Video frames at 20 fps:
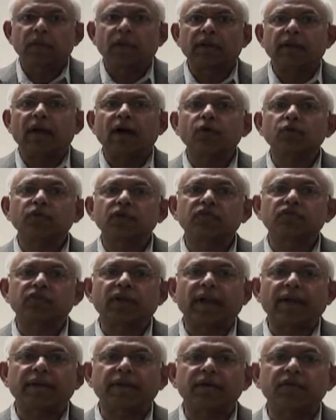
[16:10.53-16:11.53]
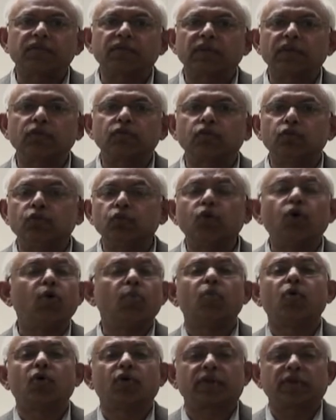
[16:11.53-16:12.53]
Now the standard says no
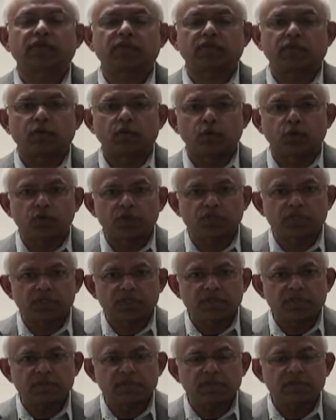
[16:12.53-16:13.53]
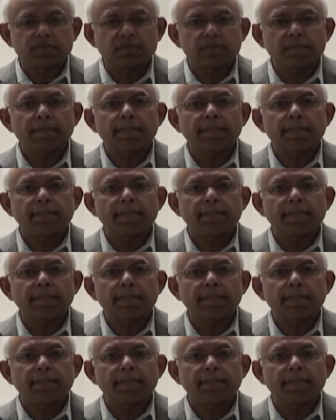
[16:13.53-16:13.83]
more exclusions.